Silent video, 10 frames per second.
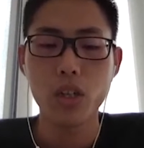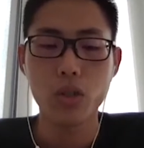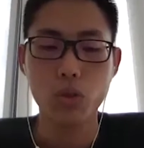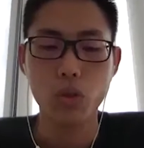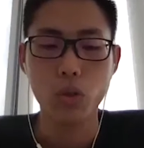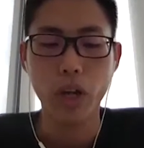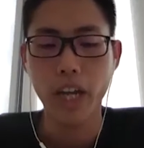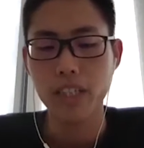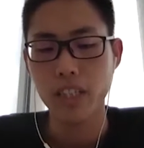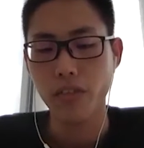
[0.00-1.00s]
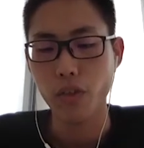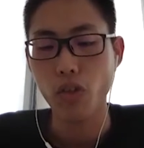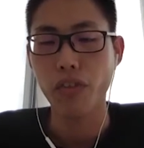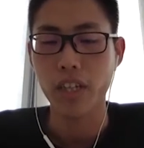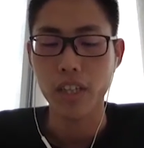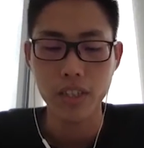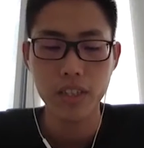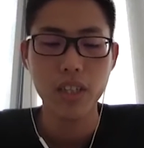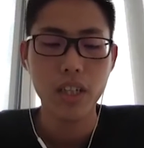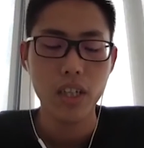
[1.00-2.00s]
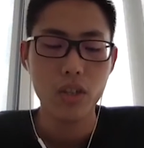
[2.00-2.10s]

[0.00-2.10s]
So I guess there's a few factors.